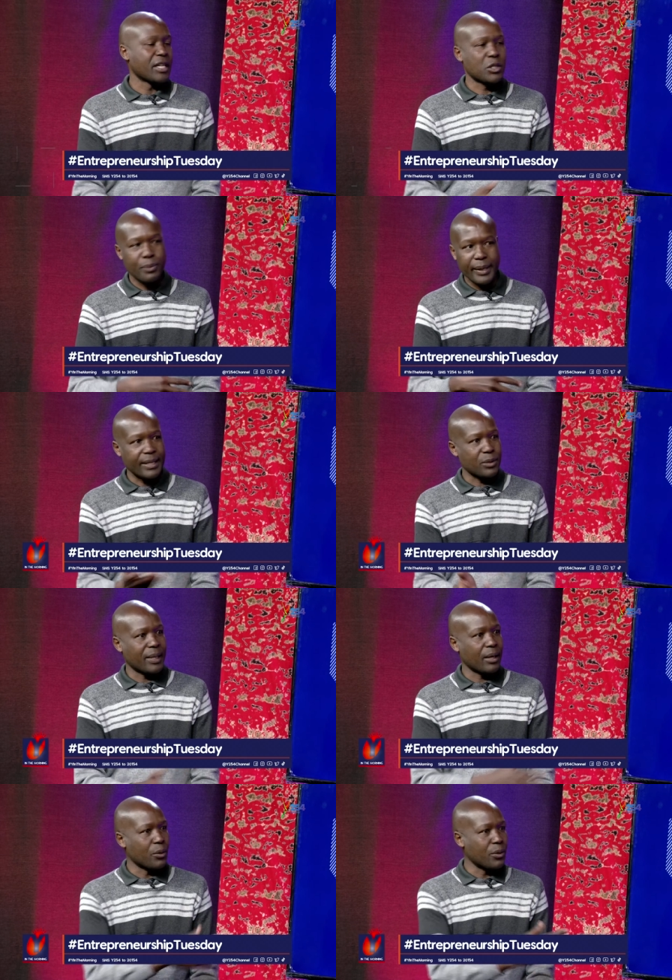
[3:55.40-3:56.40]
Experience,
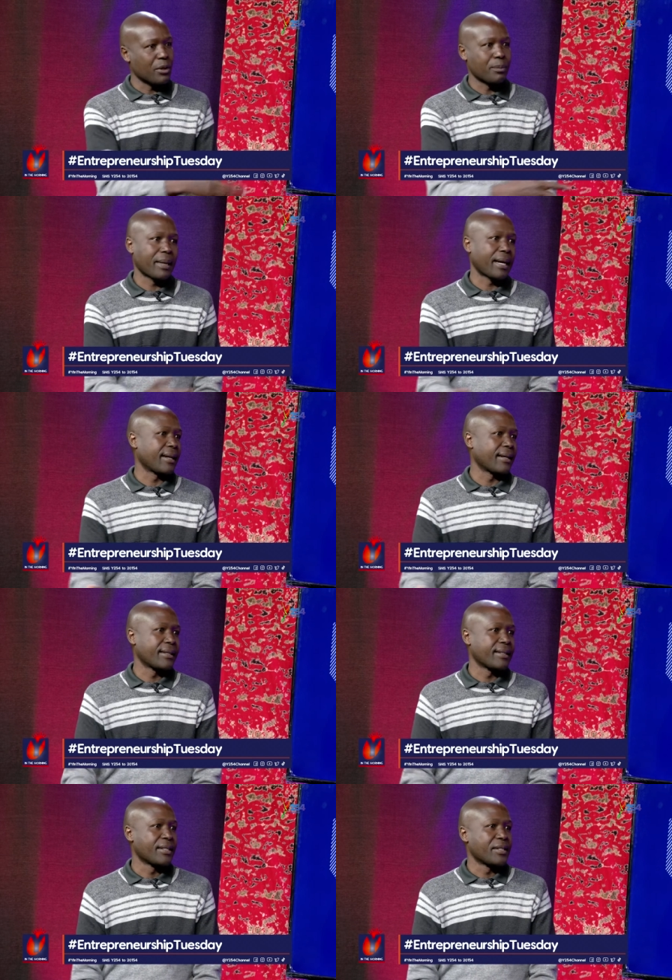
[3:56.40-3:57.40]
whether good or bad.
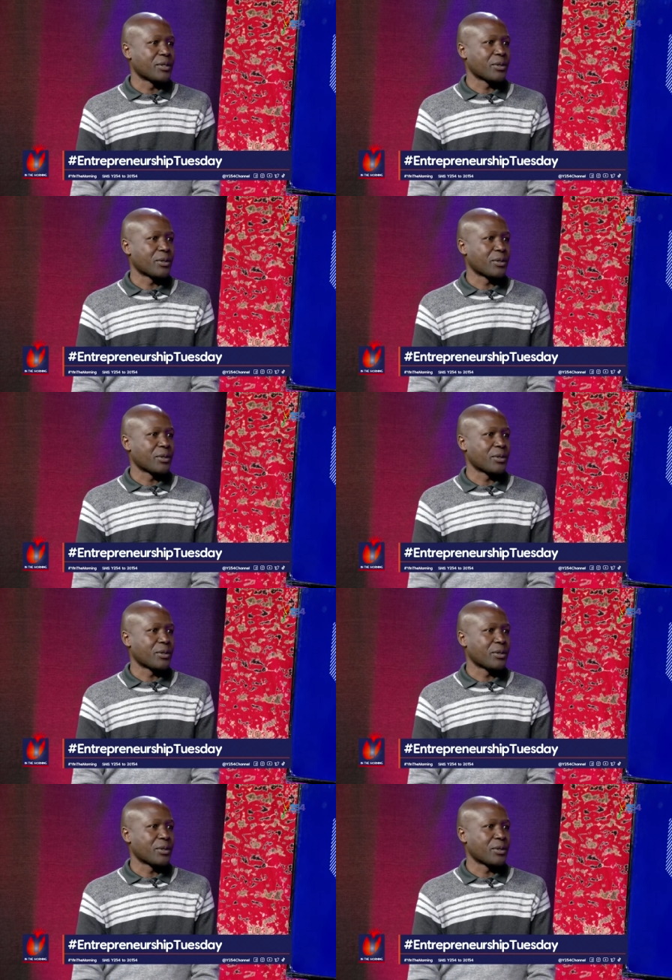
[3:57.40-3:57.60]
Mm-hmm.